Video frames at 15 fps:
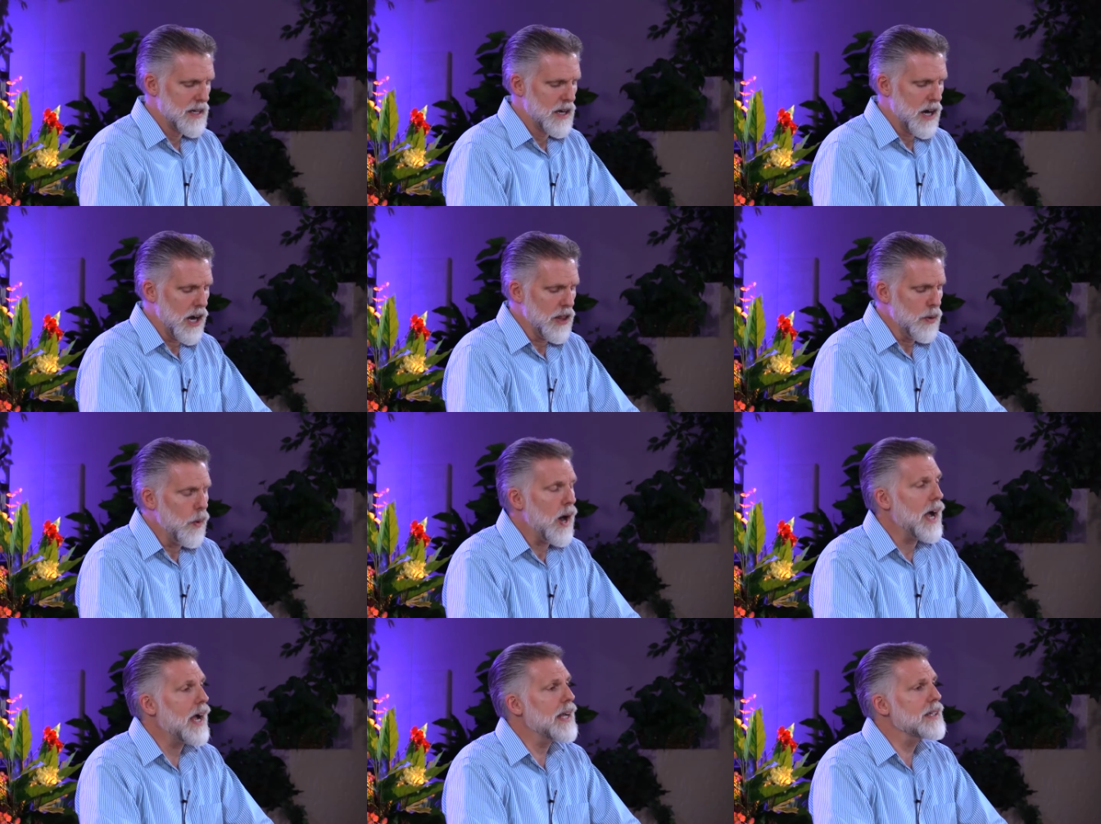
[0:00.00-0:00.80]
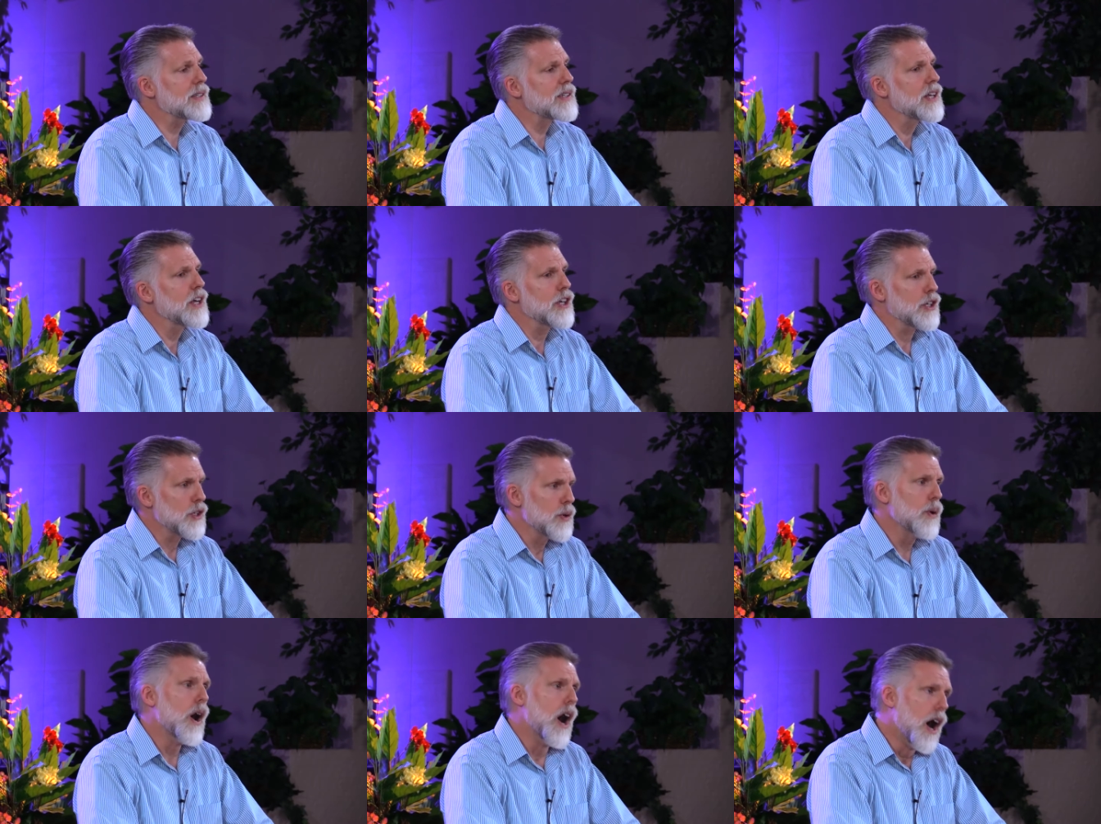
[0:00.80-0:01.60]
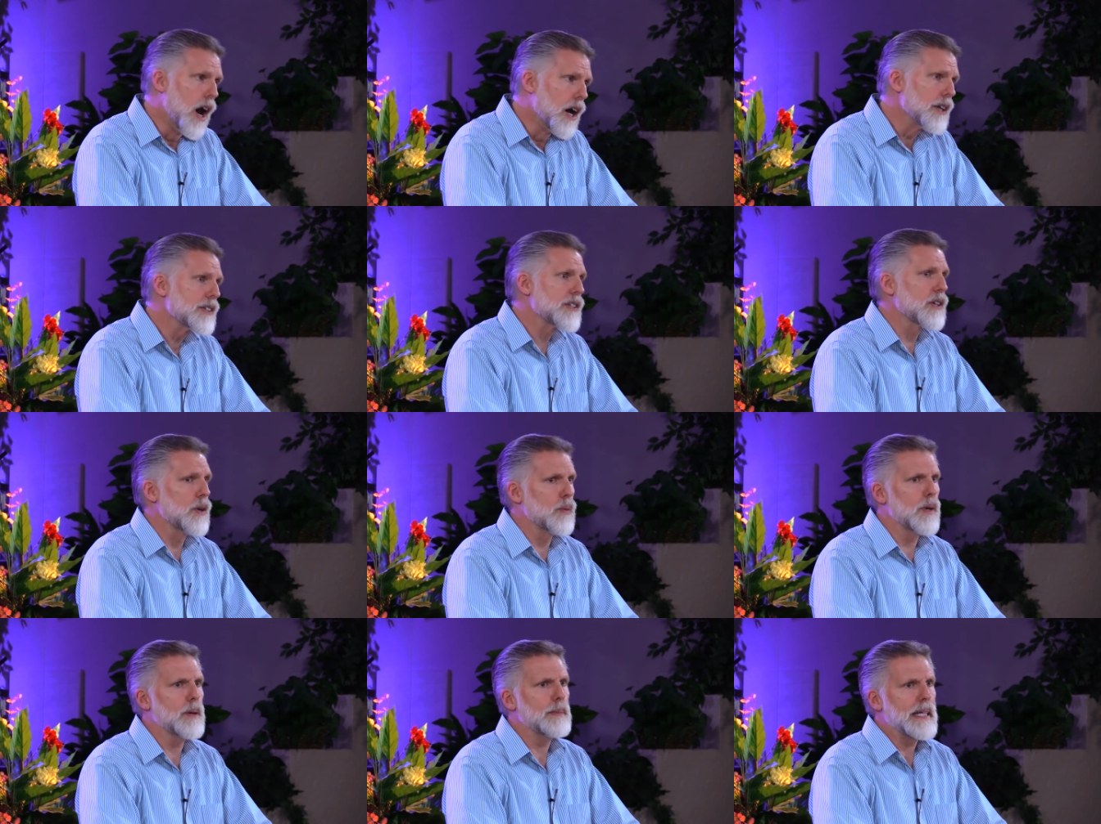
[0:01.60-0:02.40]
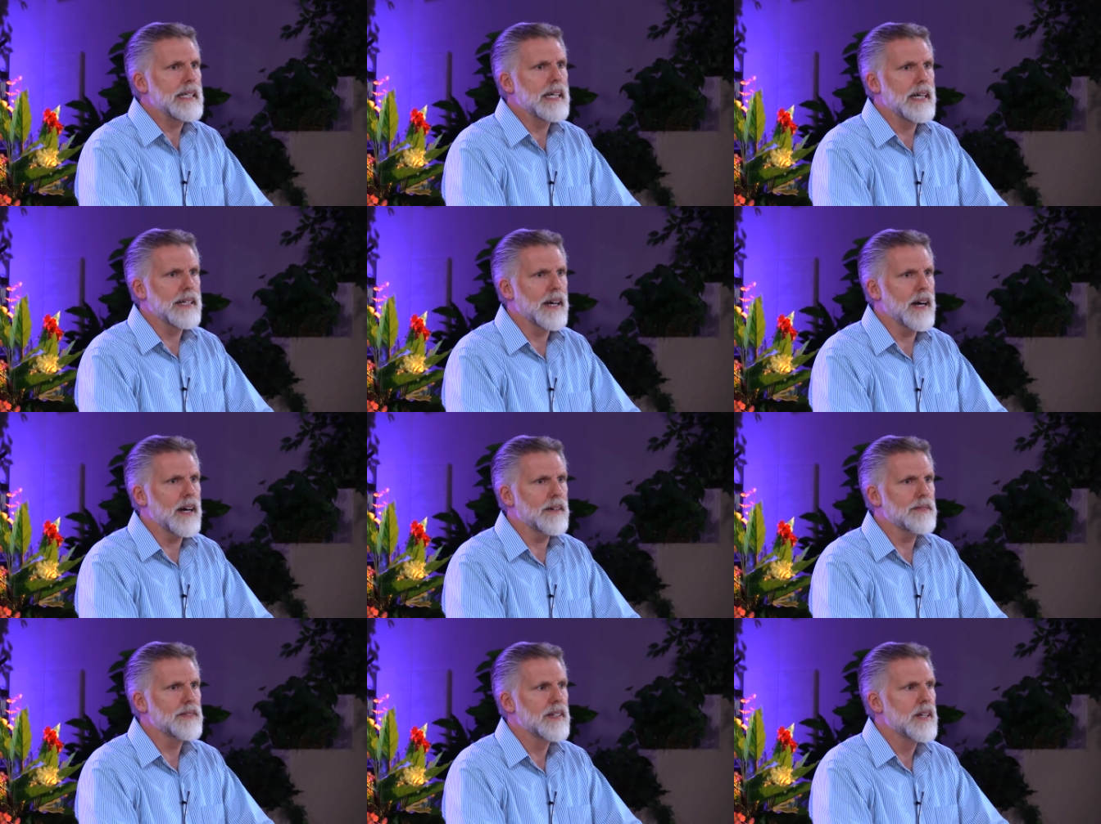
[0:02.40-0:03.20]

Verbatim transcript: Otherwise, you also will be cut off.